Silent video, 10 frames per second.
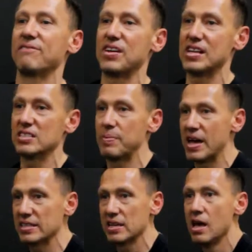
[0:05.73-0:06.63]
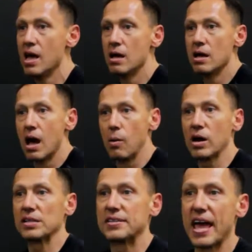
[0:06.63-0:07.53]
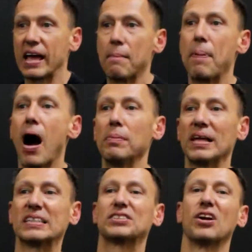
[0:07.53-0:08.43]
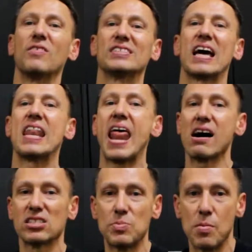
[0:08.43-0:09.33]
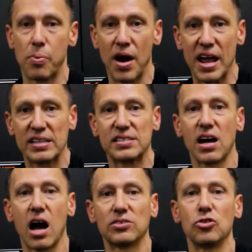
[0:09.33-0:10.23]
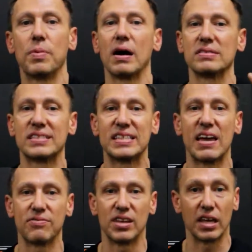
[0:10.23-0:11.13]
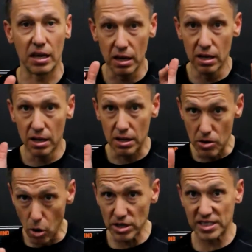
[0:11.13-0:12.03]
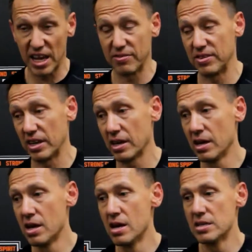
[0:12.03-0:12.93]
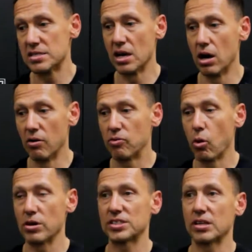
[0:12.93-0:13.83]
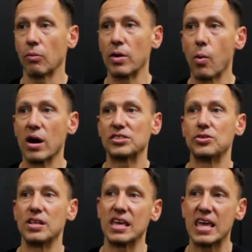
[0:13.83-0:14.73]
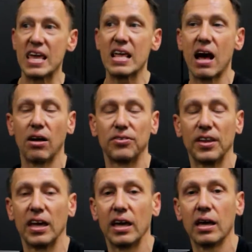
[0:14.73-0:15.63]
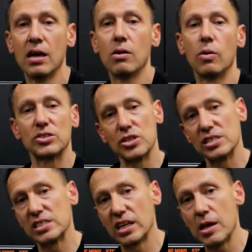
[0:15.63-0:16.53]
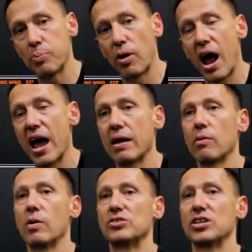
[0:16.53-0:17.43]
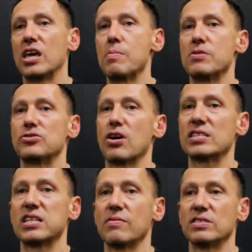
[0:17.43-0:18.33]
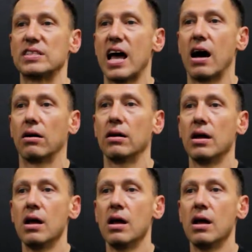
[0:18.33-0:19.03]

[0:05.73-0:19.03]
Fitness base. I want to take a public service announcement break to talk to you about safety, your safety. So of course we want you to eat healthy, we want you to sleep right, we want you to keep your stress levels down.